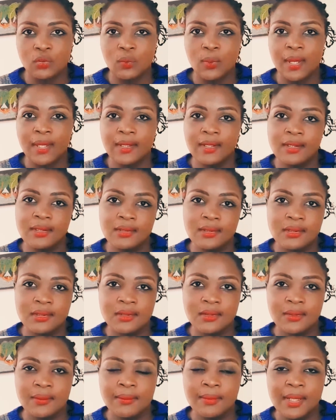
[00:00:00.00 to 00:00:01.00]
One is
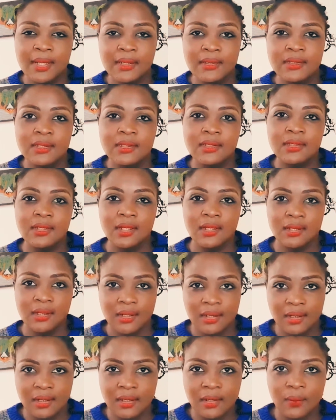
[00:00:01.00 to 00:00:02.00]
milk teeth and
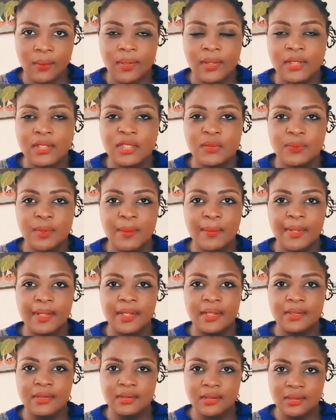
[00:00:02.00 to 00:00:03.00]
another one is
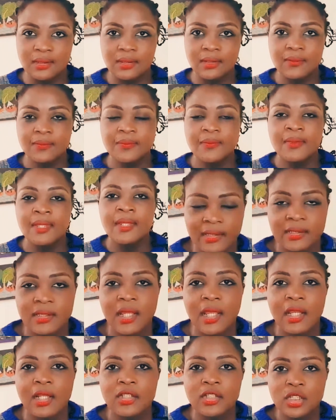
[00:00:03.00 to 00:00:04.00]
permanent teeth.
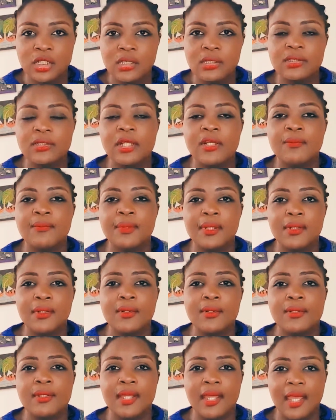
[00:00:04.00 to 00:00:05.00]
Children
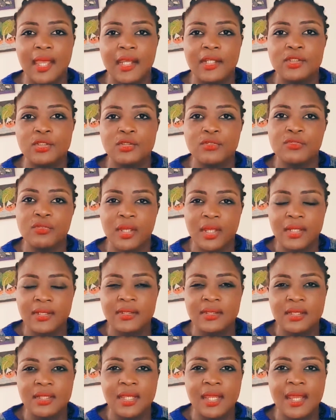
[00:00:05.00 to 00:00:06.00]
below the age of
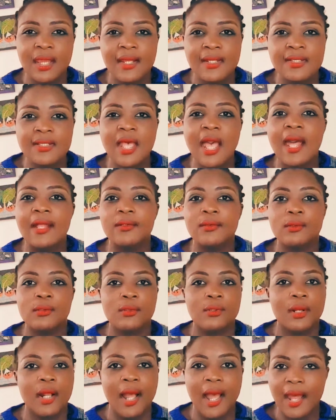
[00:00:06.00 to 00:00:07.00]
8 years are no
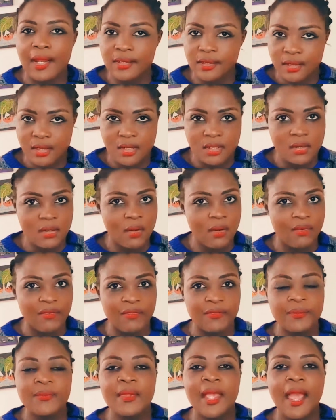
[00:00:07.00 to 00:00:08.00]
longer at risk of
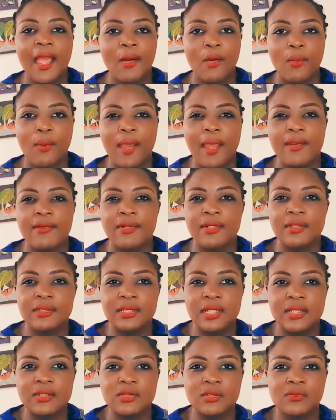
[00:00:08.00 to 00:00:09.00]
acquiring
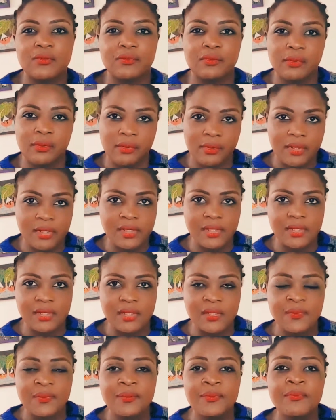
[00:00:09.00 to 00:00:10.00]
dental fluorosis.
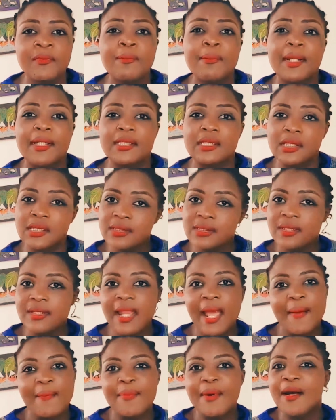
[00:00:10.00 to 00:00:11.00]
But children
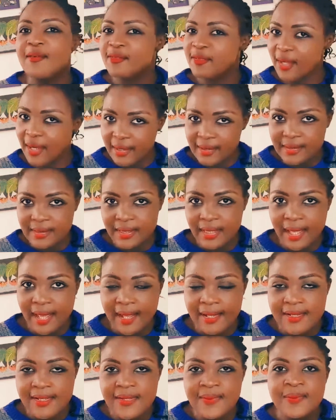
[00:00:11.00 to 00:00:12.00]
above 8
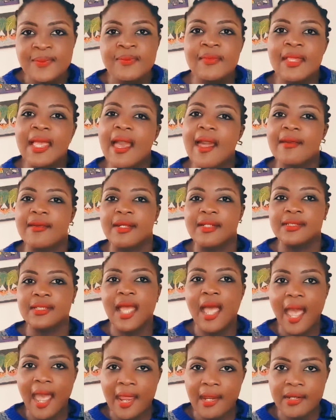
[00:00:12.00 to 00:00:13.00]
years are at
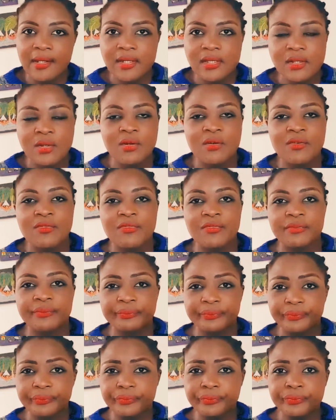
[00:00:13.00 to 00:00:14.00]
high risk of
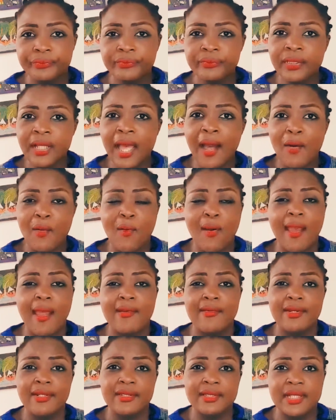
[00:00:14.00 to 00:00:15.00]

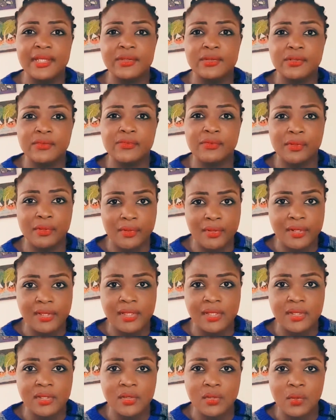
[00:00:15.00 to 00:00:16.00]
acquiring dental
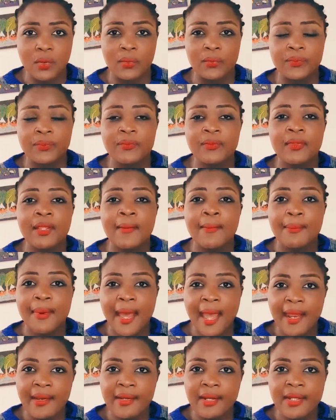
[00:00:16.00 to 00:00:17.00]
fluorosis. So
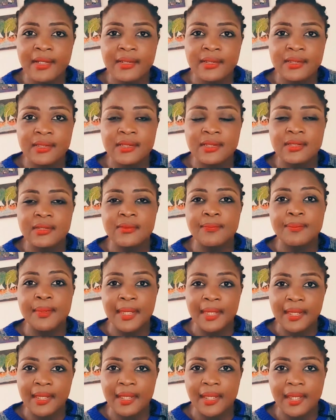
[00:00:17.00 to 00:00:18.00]
parents,
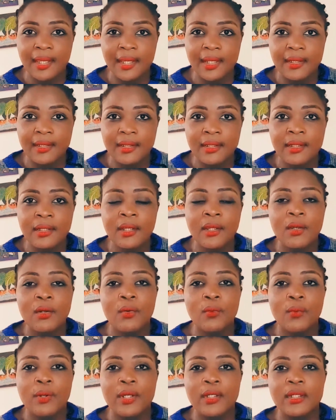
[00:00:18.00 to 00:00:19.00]
be keen,
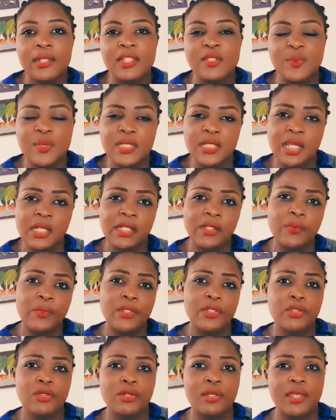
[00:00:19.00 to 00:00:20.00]
especially
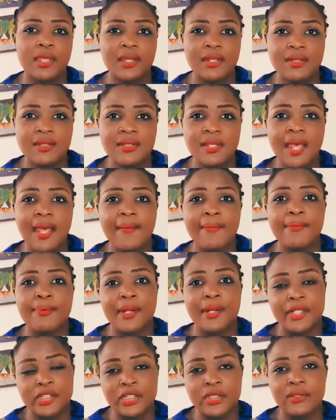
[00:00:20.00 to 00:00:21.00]
when your kids are
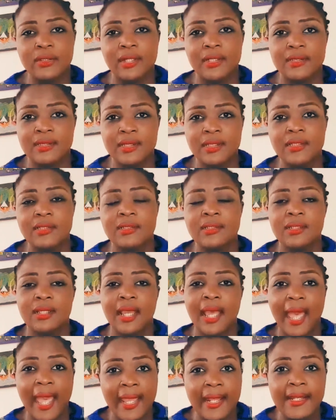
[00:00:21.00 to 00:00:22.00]
brushing their teeth,
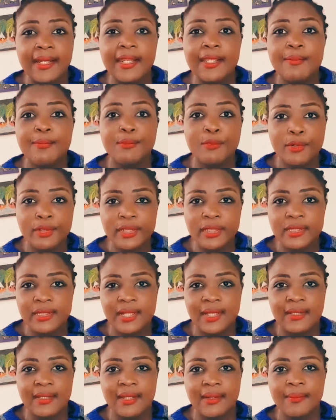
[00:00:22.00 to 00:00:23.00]
kindly monitor
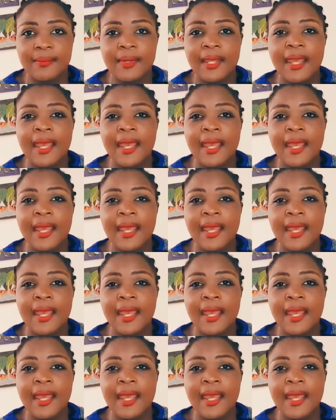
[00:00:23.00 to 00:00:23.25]
them.